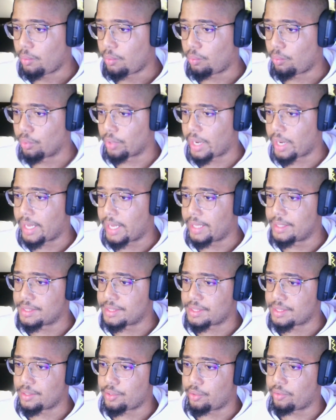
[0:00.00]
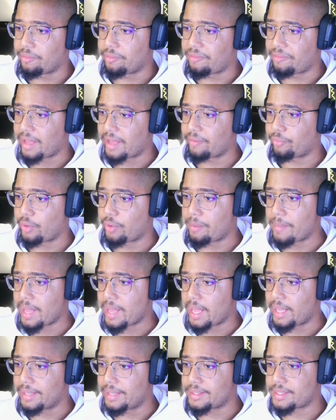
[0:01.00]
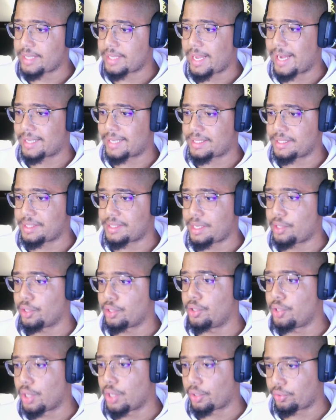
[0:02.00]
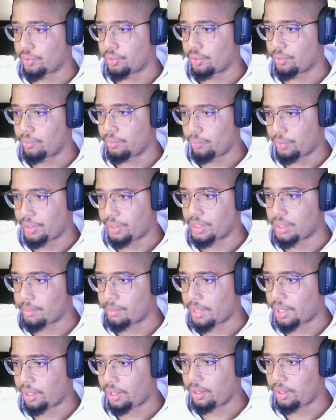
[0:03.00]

whereas your fat-free mass acts as a conductor within the body.